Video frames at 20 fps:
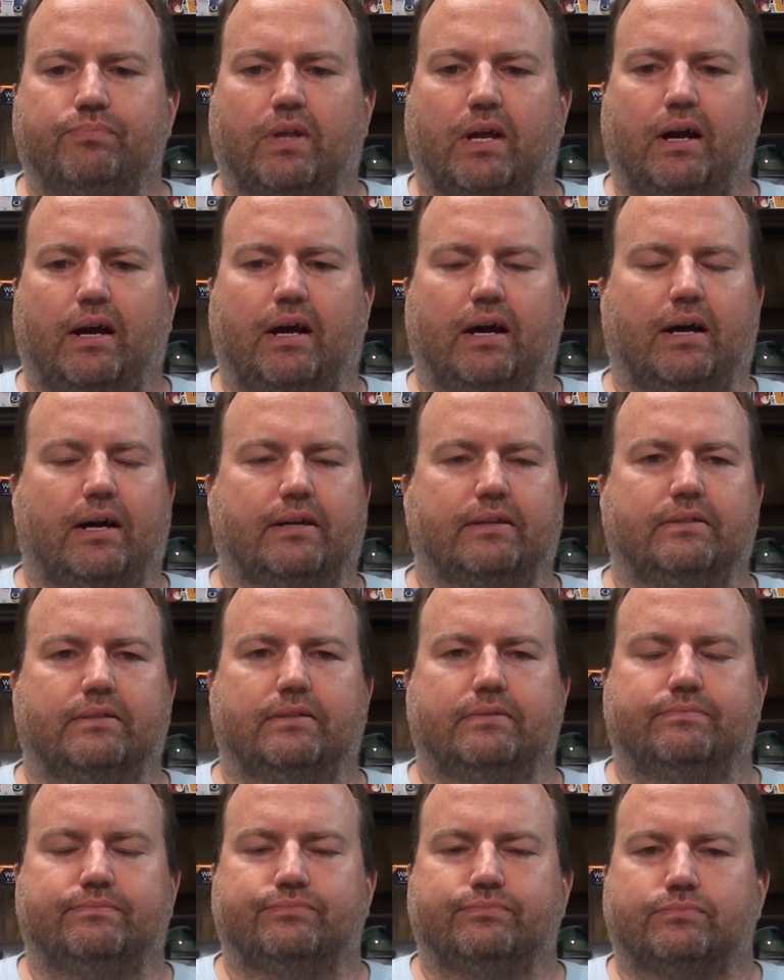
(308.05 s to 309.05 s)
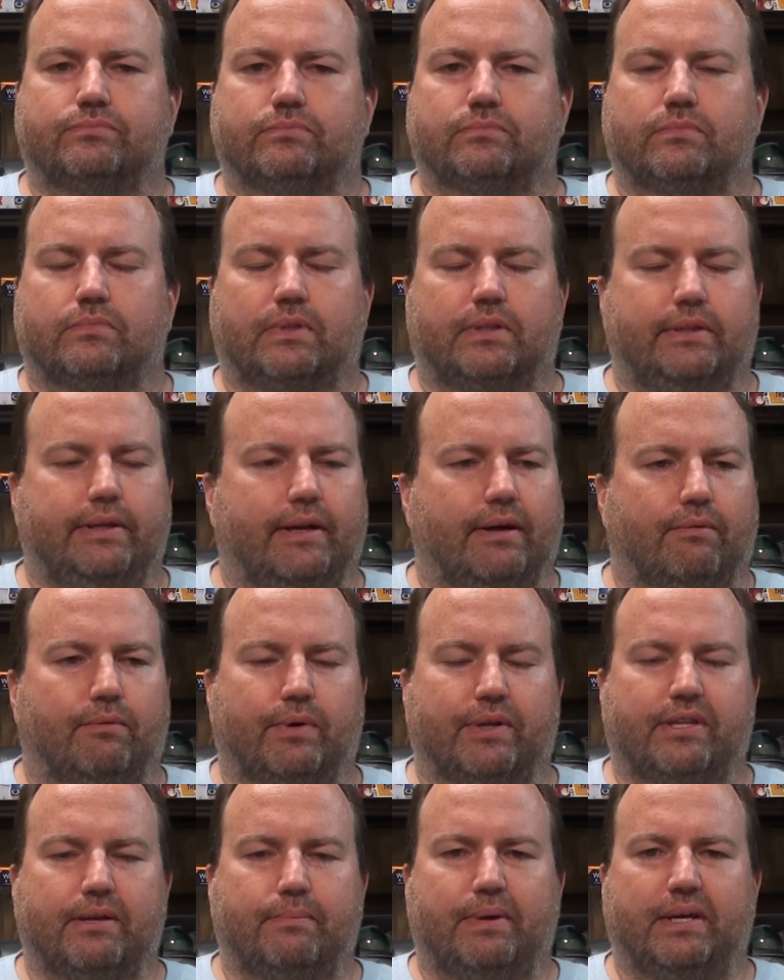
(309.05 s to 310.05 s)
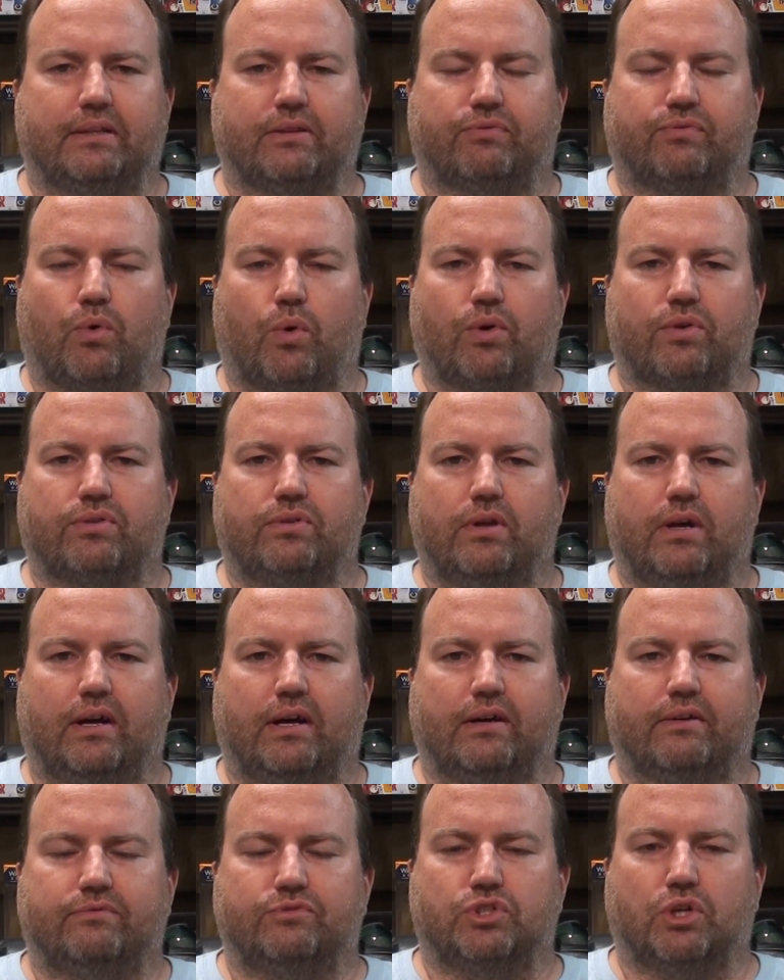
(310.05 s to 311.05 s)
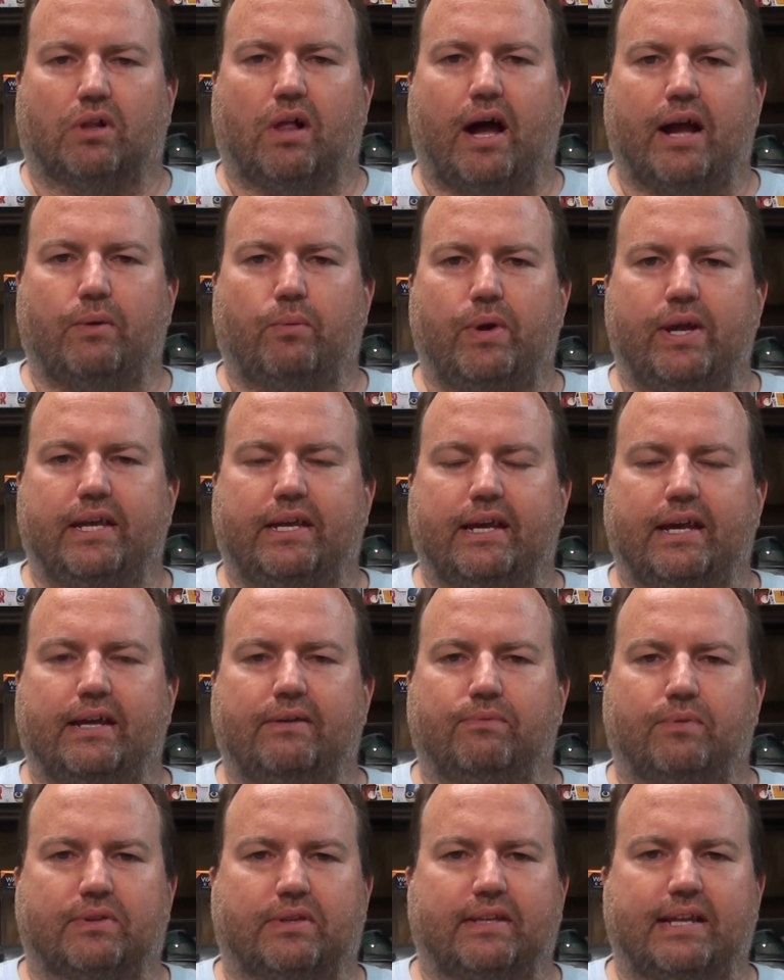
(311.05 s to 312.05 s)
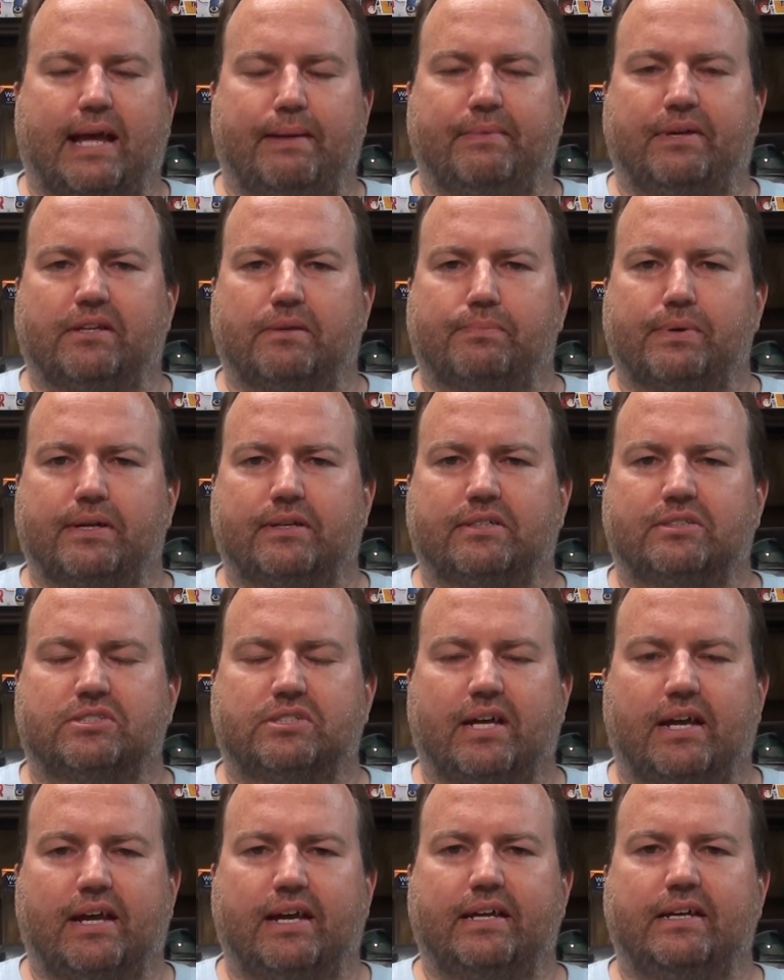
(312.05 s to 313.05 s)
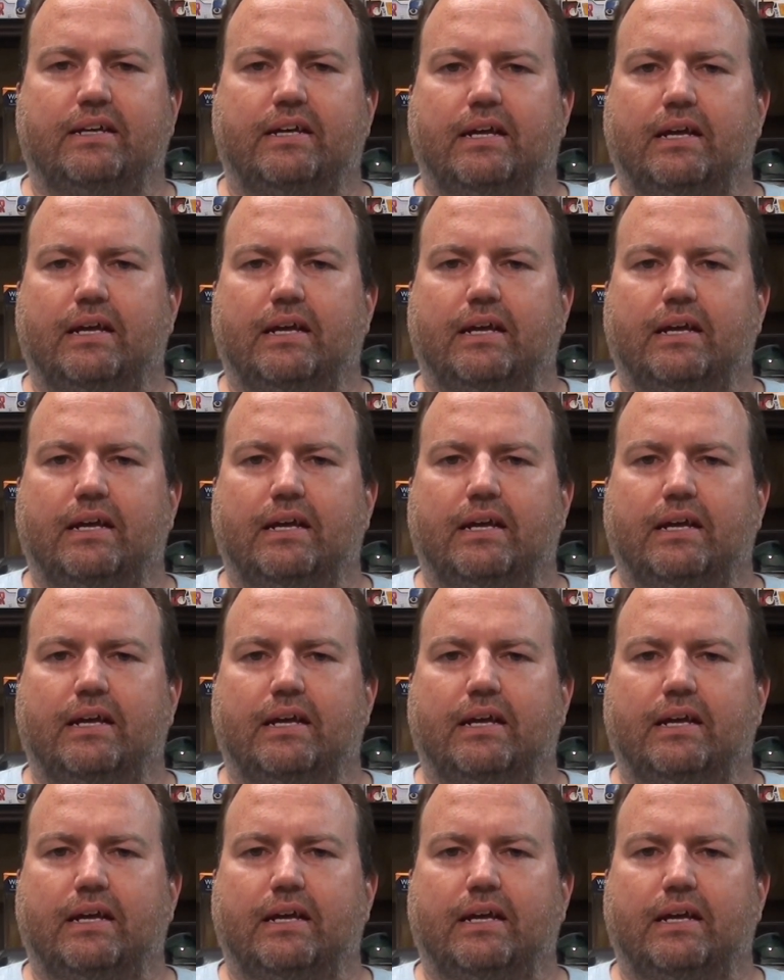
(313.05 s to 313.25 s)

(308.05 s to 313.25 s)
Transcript: With it being the 4th of July weekend with the name Independence Day,